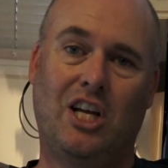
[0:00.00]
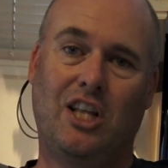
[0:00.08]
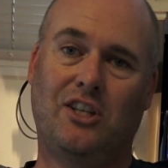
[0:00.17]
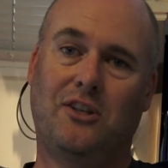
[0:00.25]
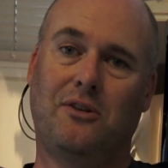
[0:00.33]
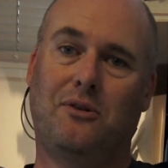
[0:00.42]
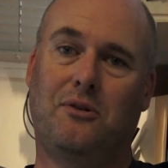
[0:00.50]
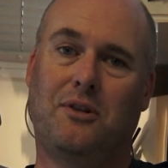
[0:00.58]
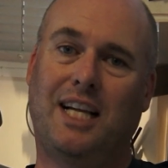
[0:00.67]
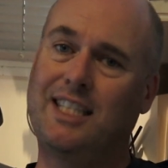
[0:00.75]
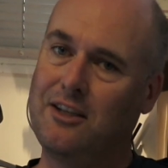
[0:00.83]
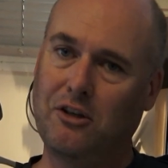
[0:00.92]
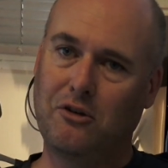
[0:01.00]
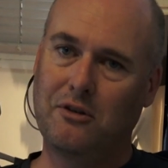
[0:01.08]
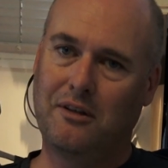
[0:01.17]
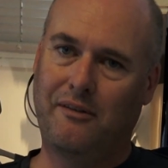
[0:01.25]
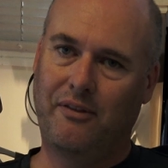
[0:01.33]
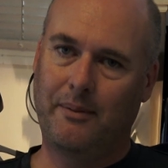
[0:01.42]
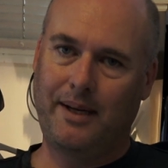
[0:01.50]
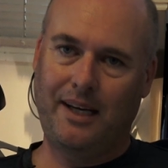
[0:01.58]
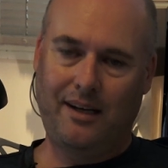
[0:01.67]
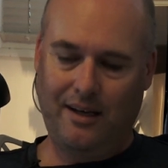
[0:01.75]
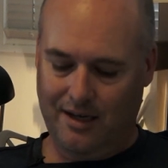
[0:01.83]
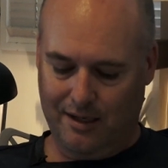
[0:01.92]
So that's not good for me.
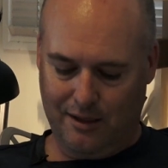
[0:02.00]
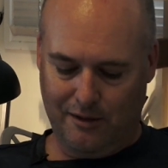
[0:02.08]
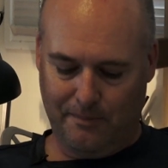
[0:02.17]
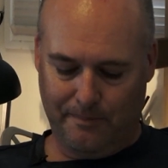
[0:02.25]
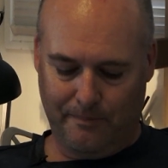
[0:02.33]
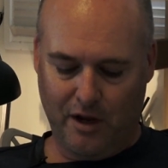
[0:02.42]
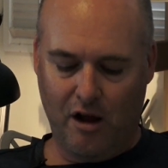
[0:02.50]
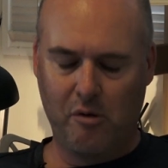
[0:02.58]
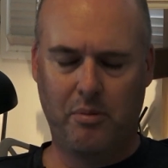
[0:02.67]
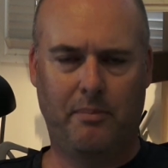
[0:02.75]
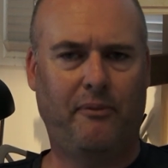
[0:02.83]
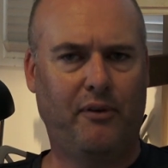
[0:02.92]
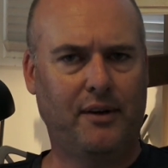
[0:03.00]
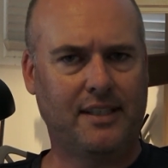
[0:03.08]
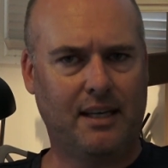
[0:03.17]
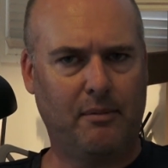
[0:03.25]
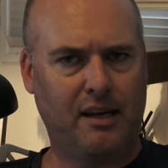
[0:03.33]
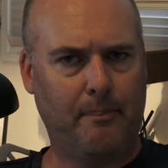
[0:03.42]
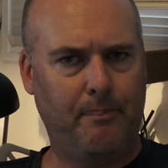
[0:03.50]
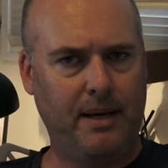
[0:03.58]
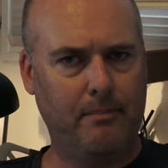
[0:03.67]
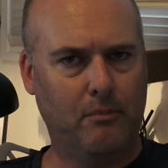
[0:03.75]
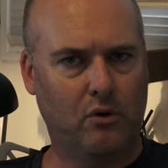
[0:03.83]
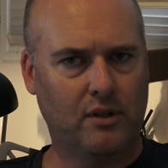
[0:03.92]
I would prefer something a
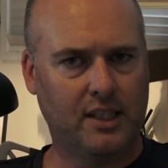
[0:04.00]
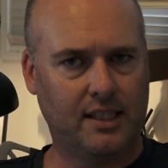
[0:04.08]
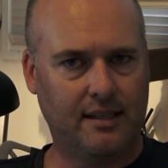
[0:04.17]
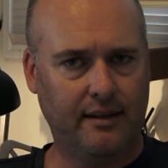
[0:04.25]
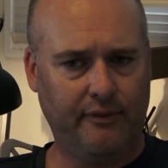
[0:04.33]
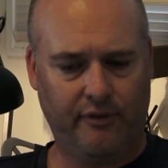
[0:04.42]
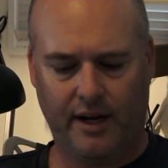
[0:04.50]
bit more stiff.